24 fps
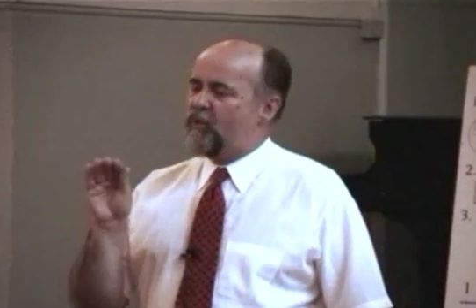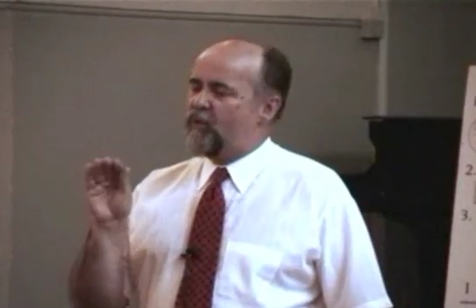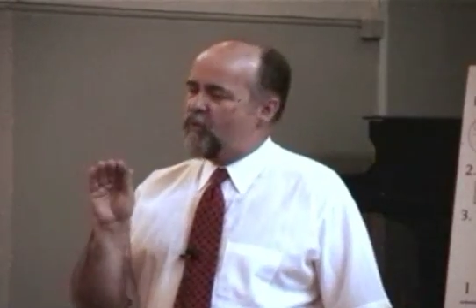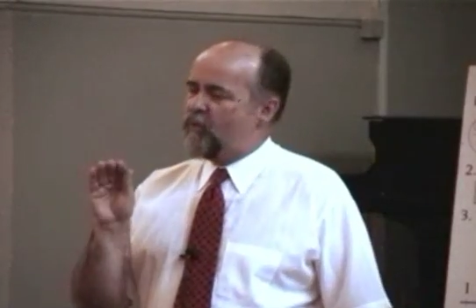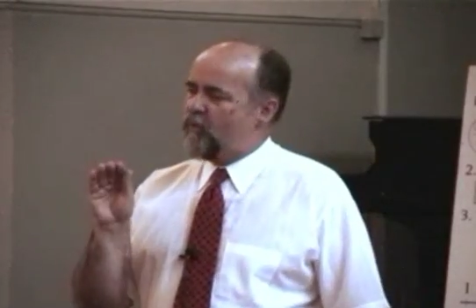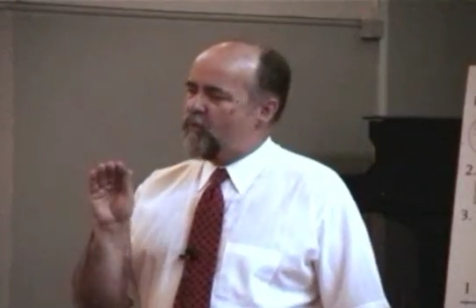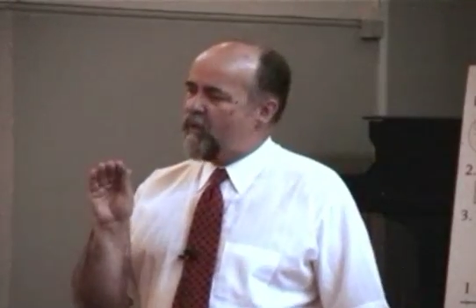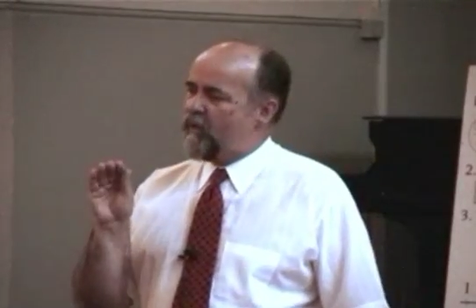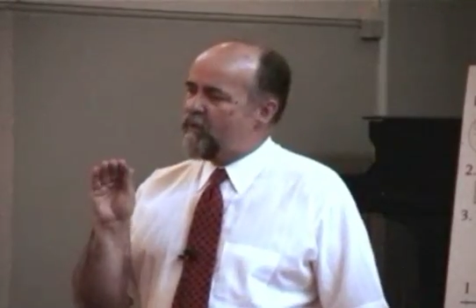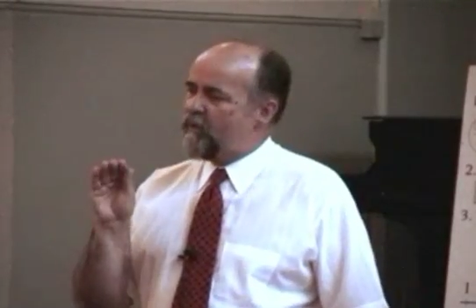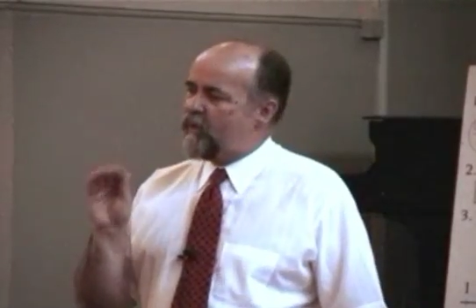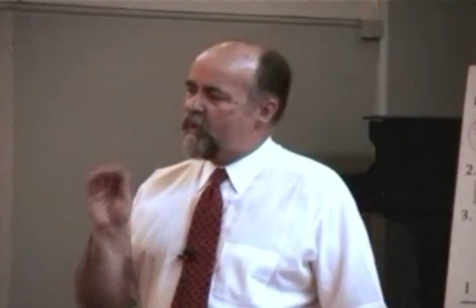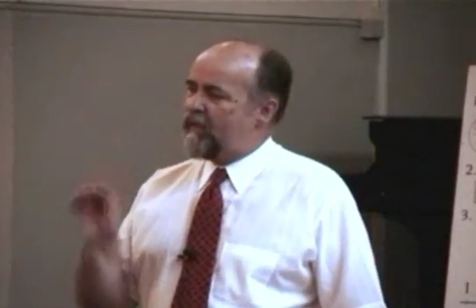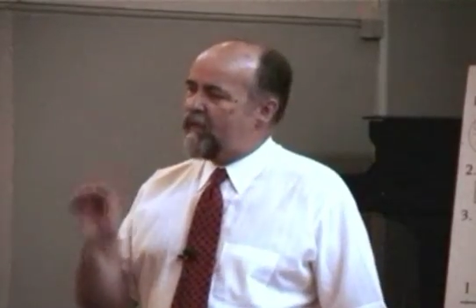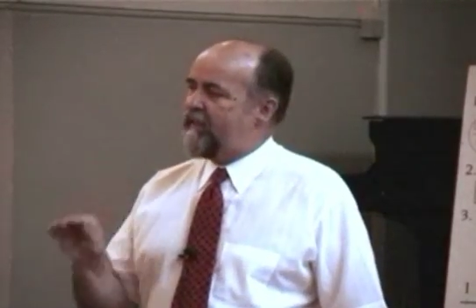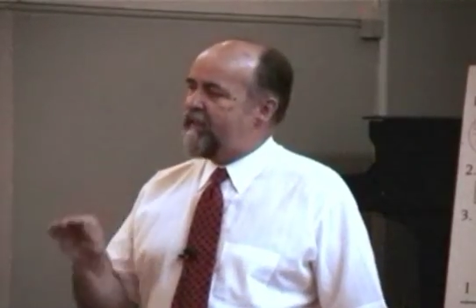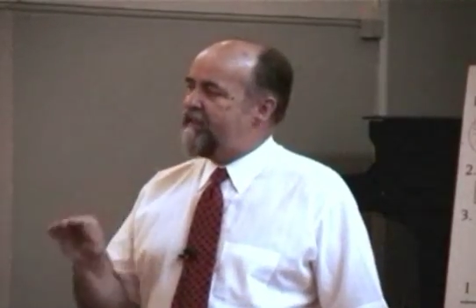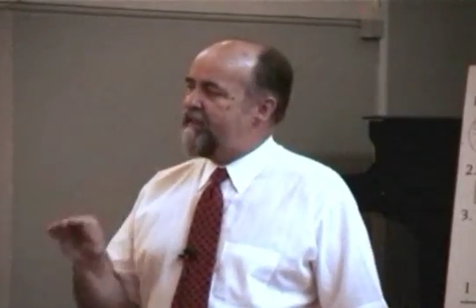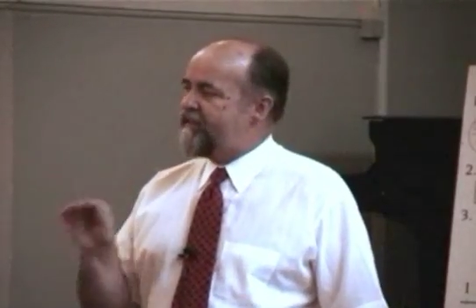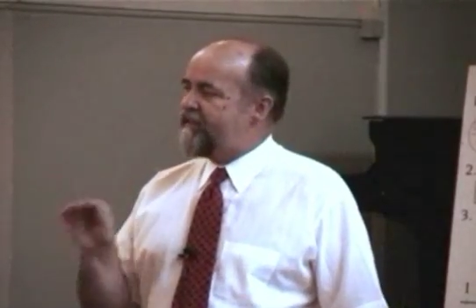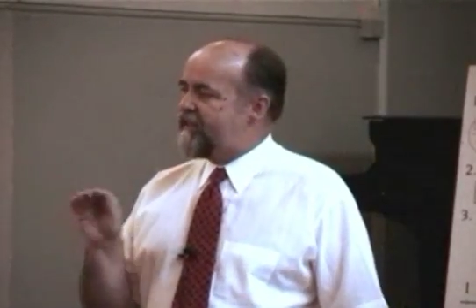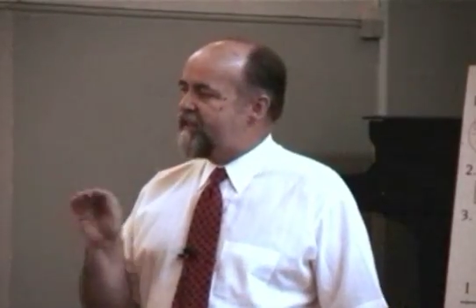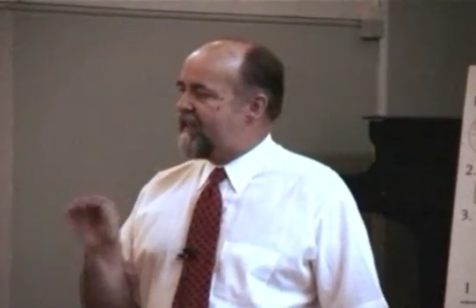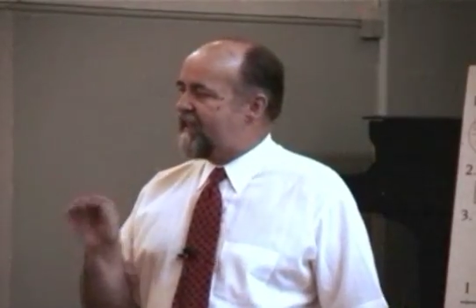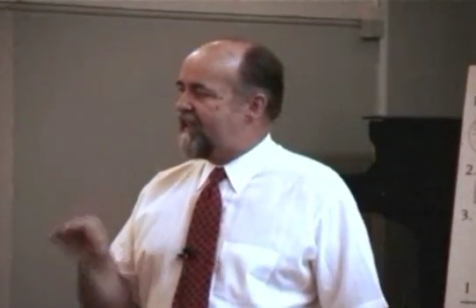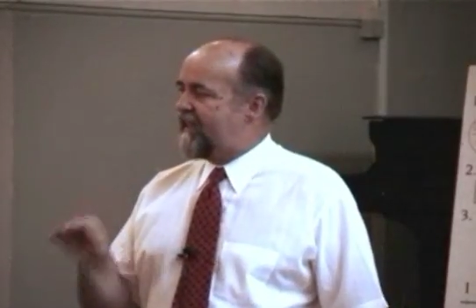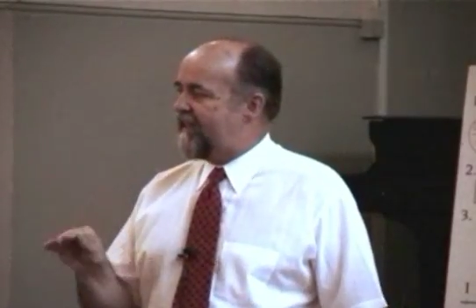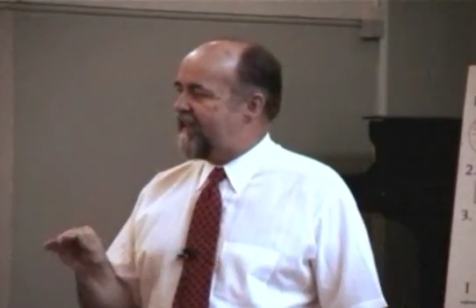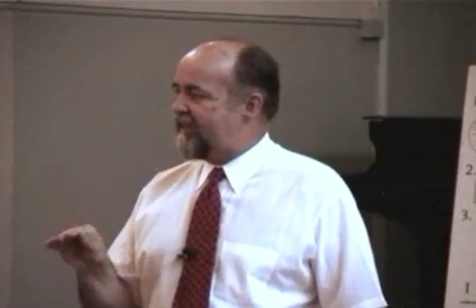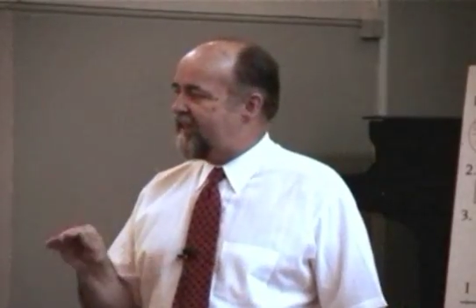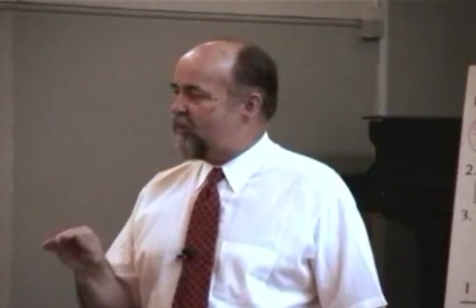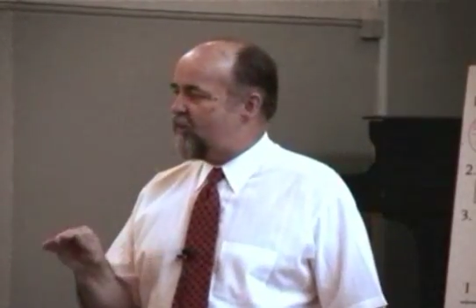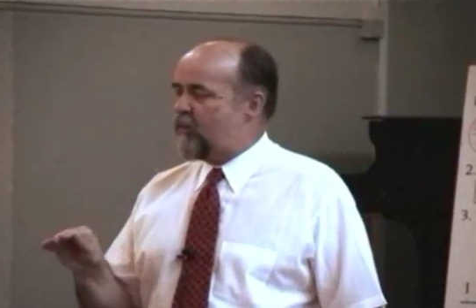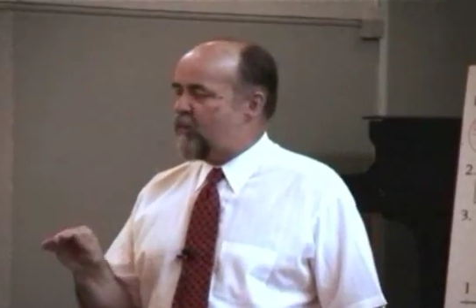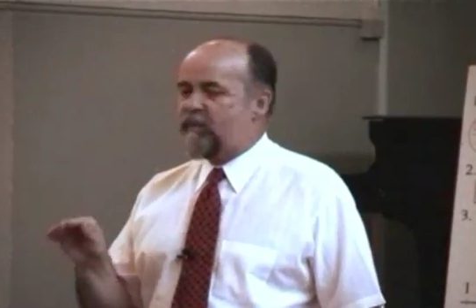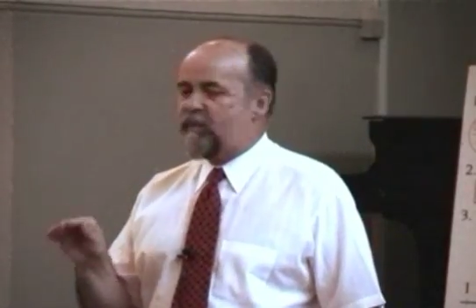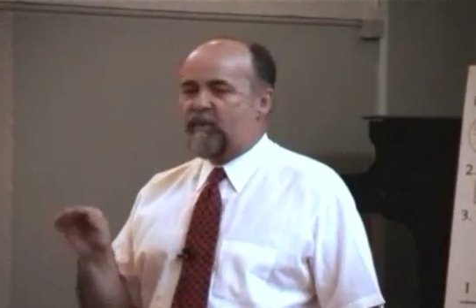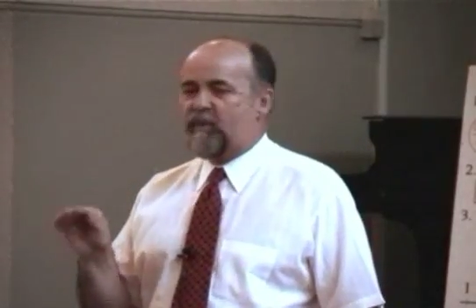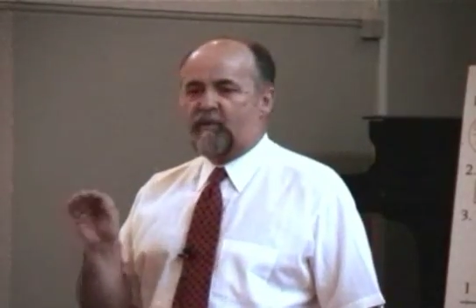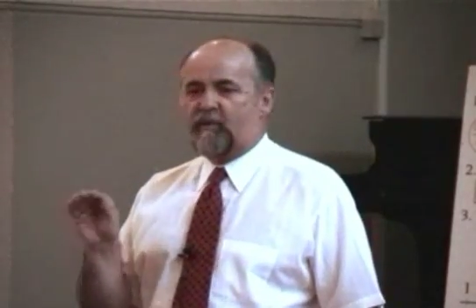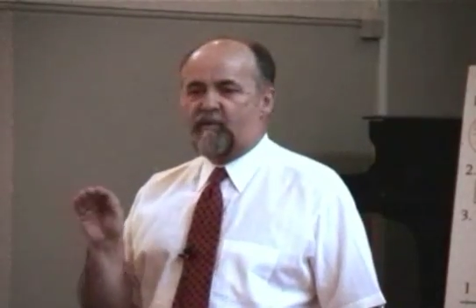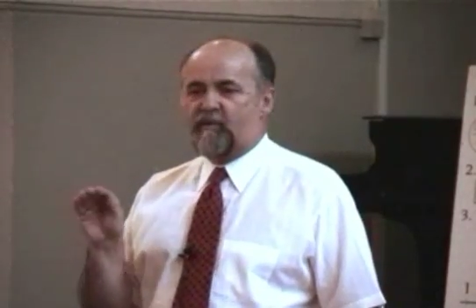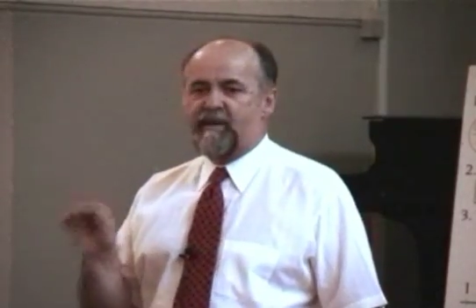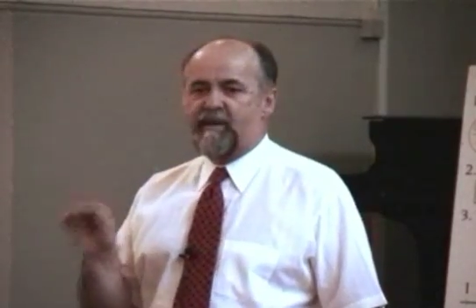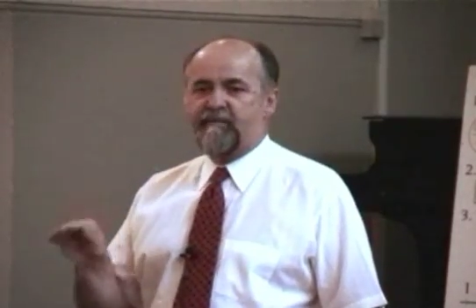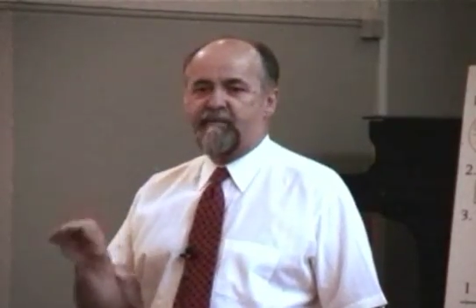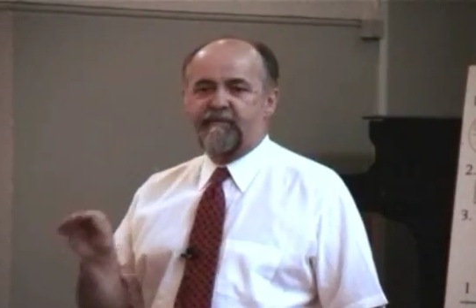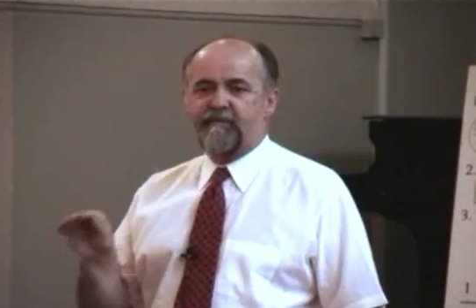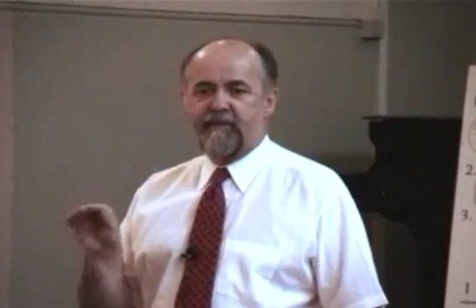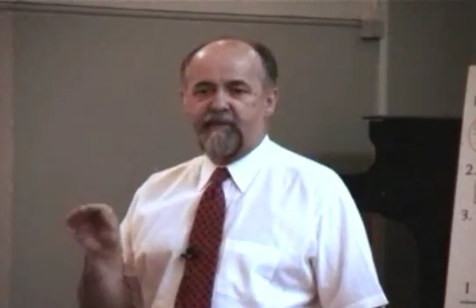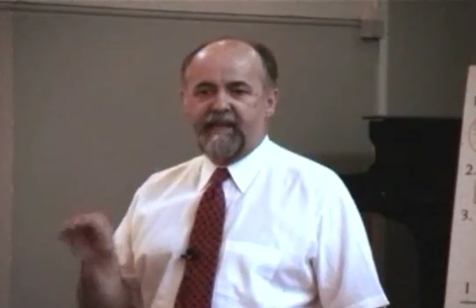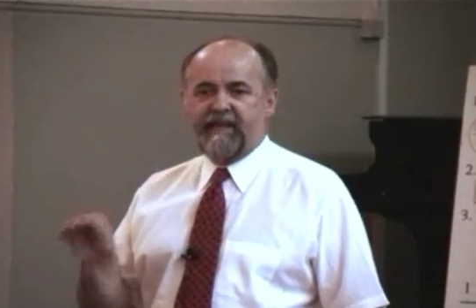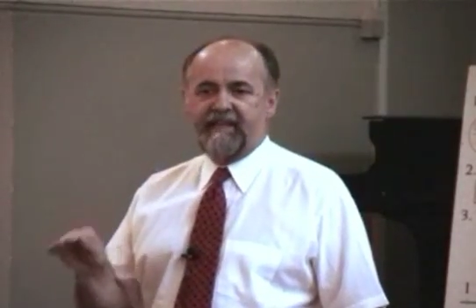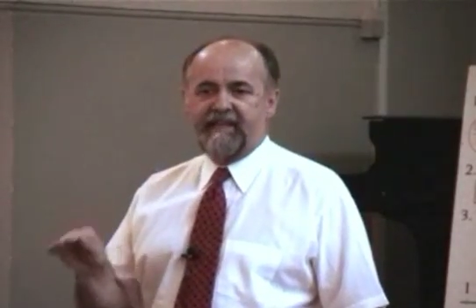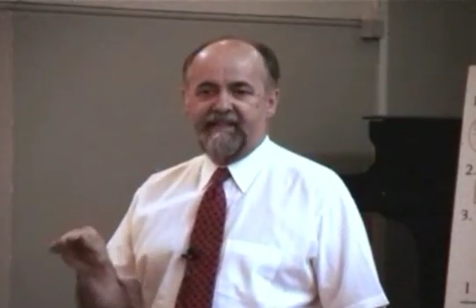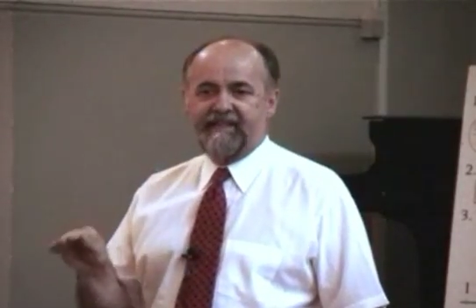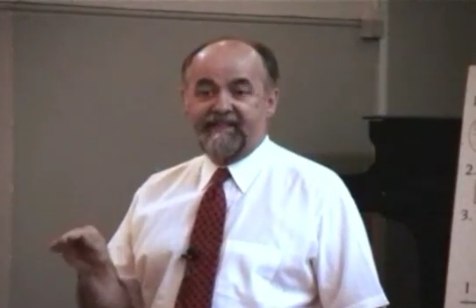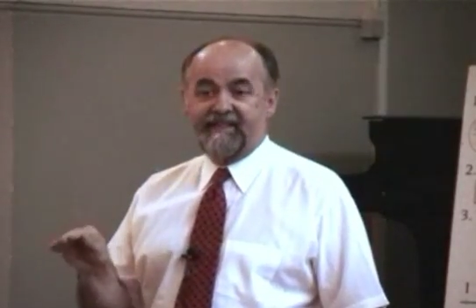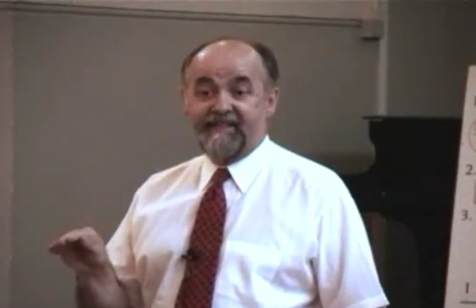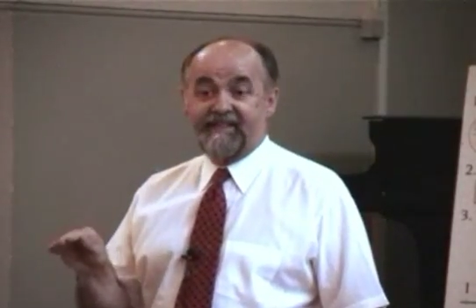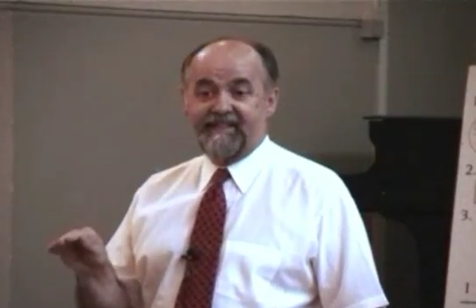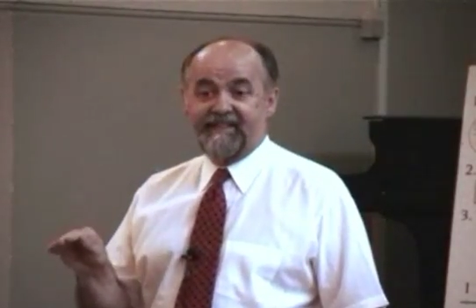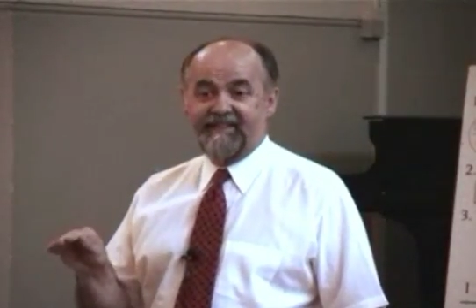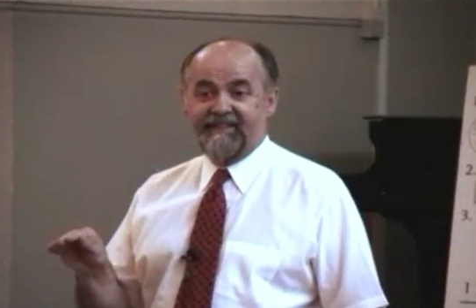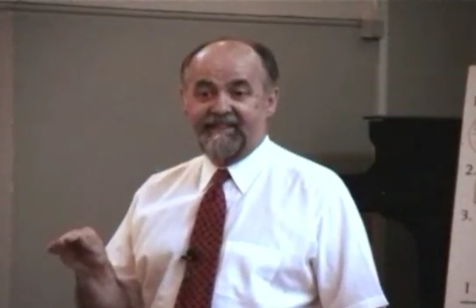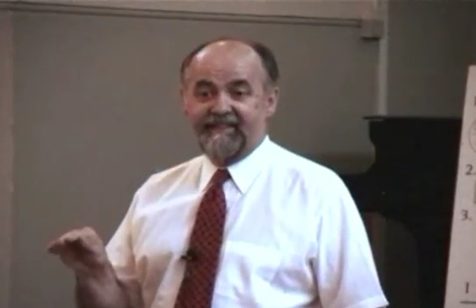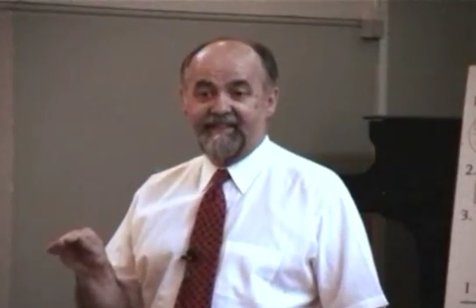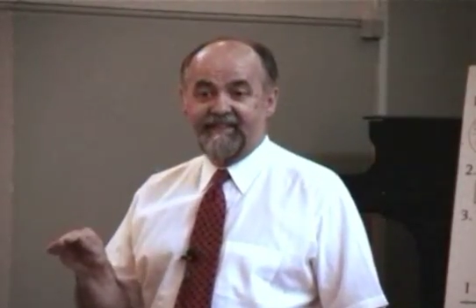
when we lived together, we were great friends.